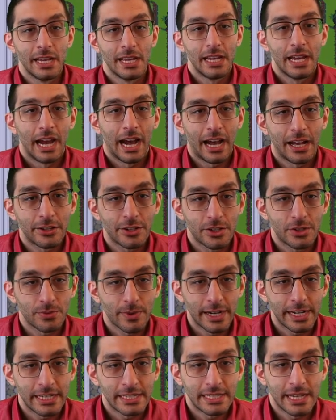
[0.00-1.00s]
I'll just write
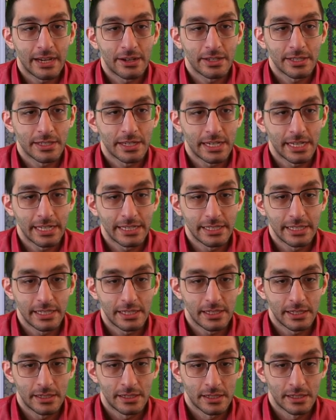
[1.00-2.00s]
it down as an
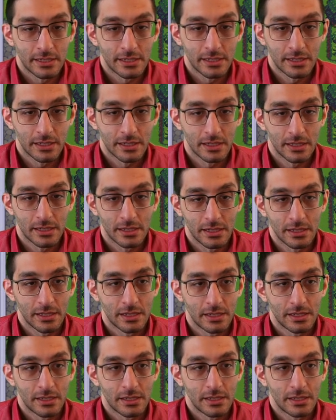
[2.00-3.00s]
idea.
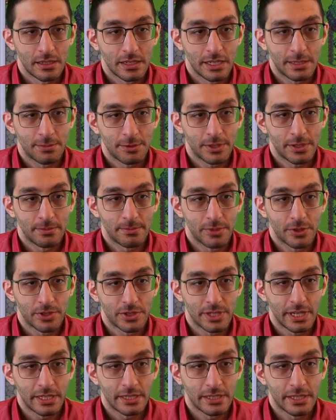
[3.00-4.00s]
Let's put some
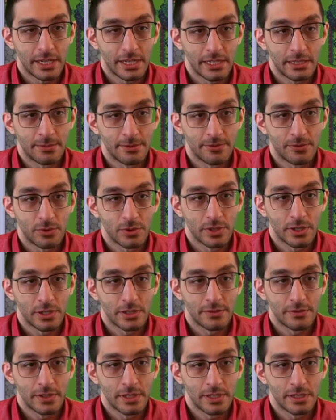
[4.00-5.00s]
percent signs before all of
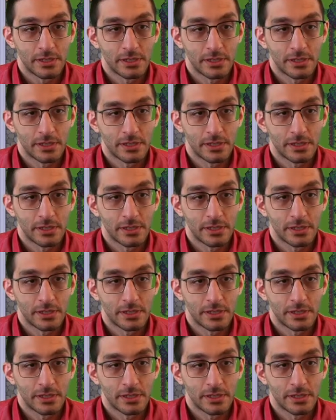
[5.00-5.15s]
these.